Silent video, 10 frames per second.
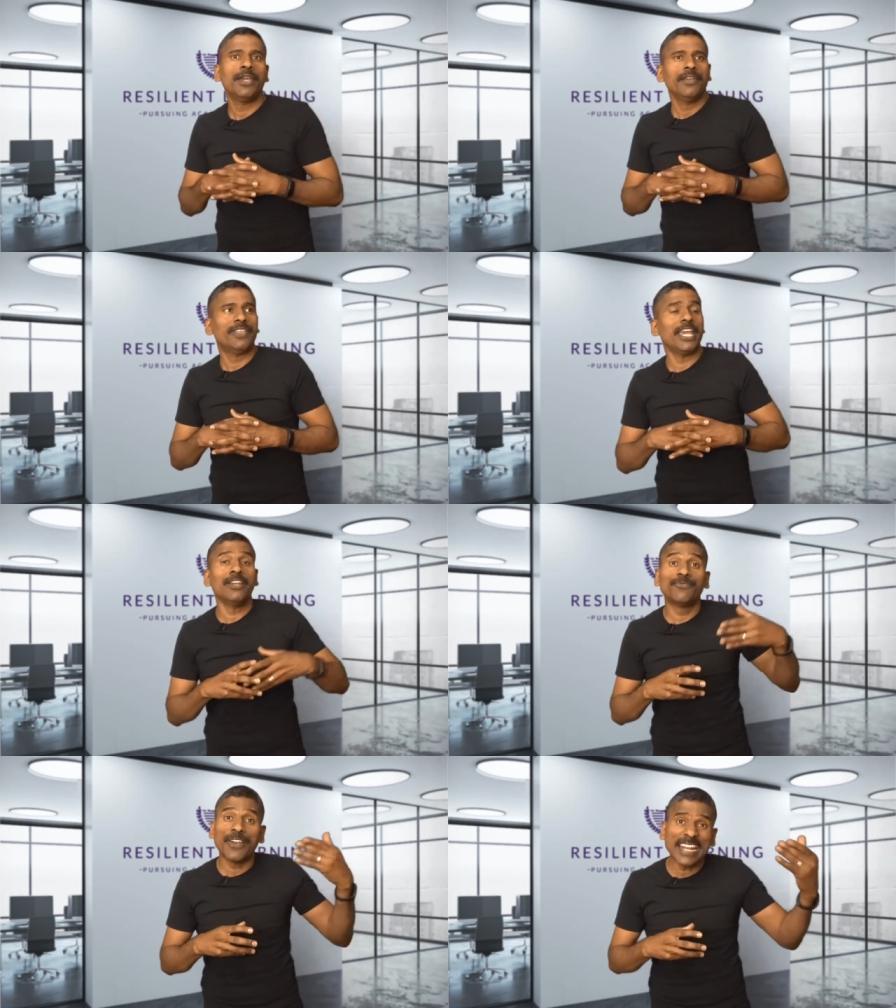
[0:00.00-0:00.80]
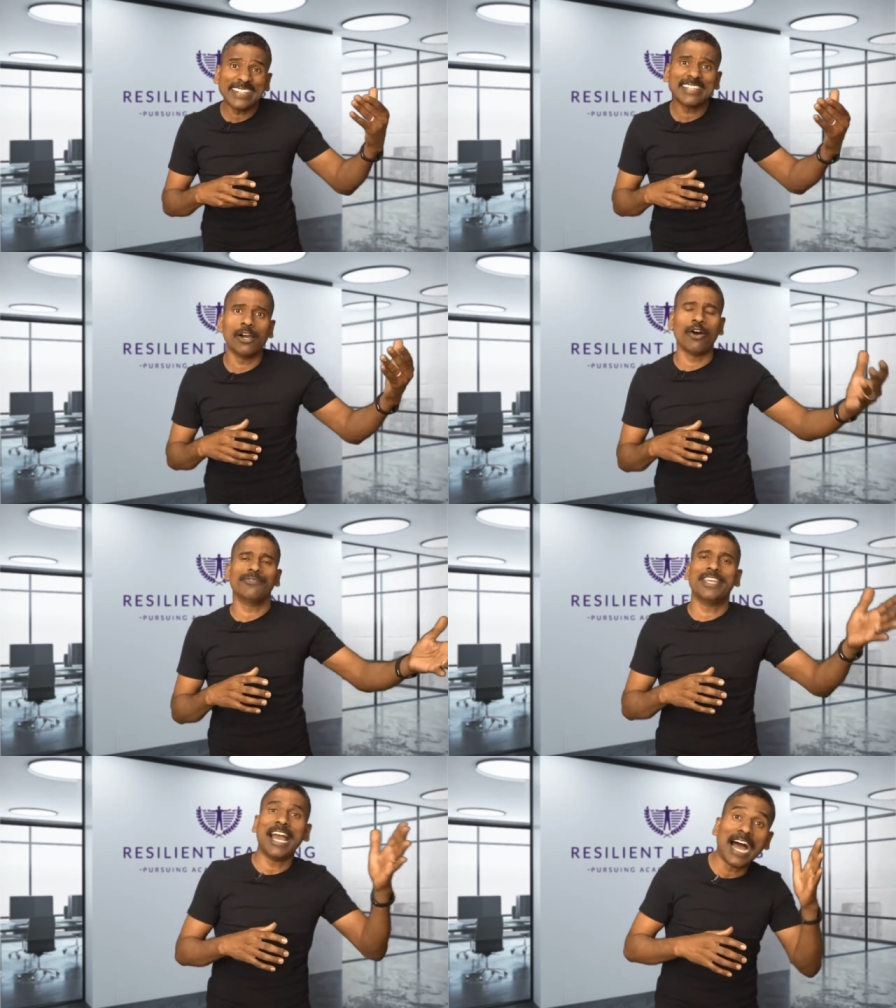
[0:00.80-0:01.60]
the inventor of
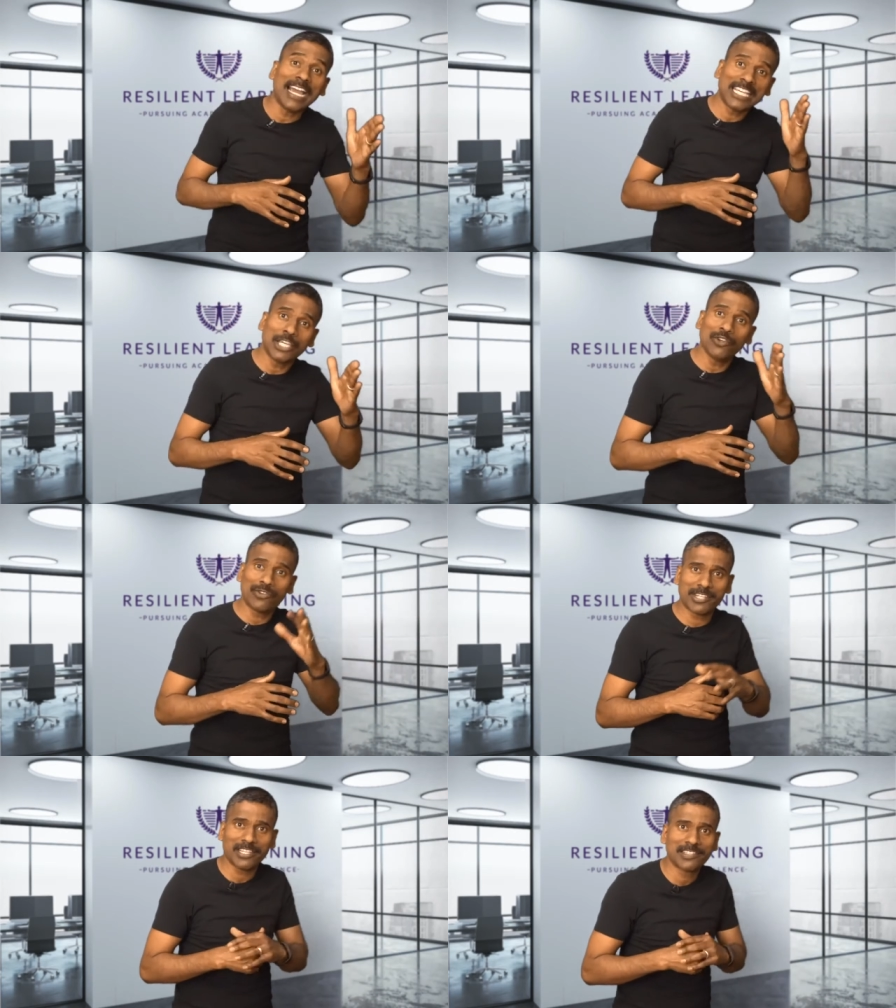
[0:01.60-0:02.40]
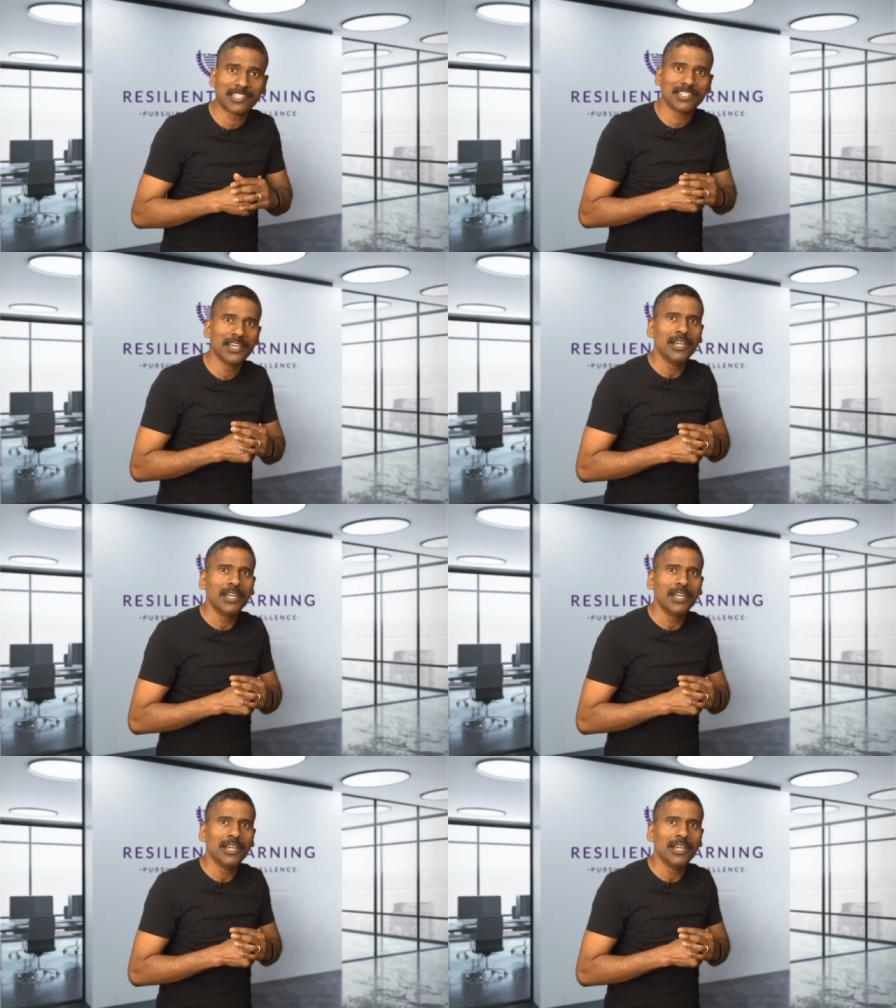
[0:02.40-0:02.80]
the IQ test.